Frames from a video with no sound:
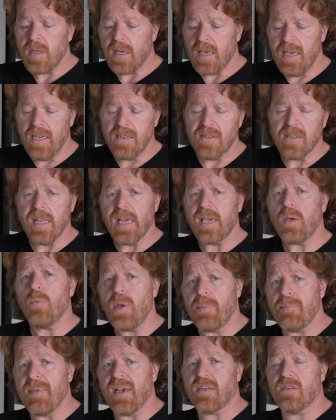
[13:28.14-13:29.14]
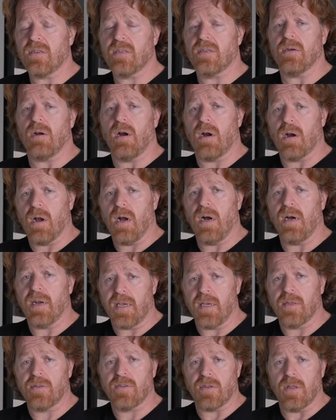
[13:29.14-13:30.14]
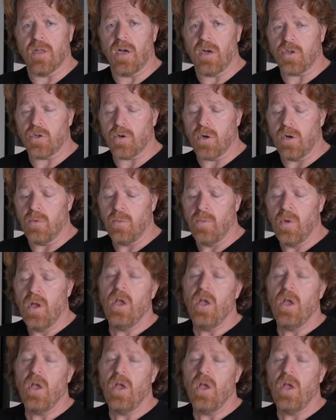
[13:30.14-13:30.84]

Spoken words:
is, like we mixed our honey and cilantro,